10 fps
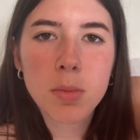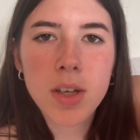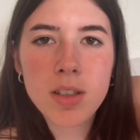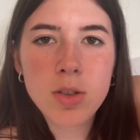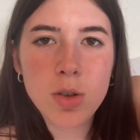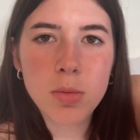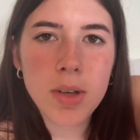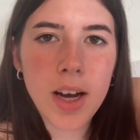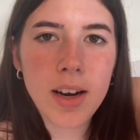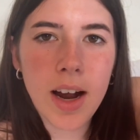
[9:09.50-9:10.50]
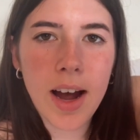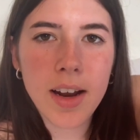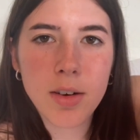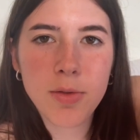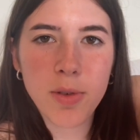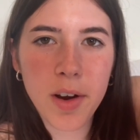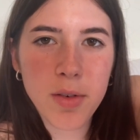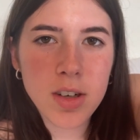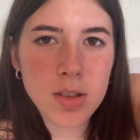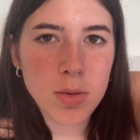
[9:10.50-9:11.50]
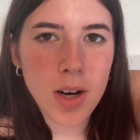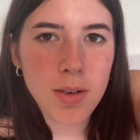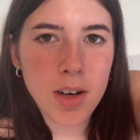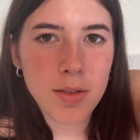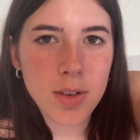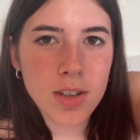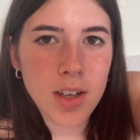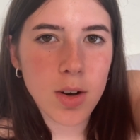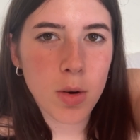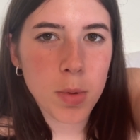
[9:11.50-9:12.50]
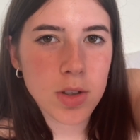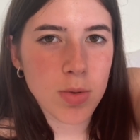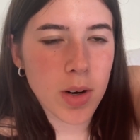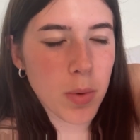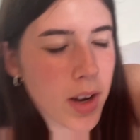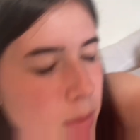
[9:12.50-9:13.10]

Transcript: Mason showed me how to add a favorite, so now Netflix like opens right away.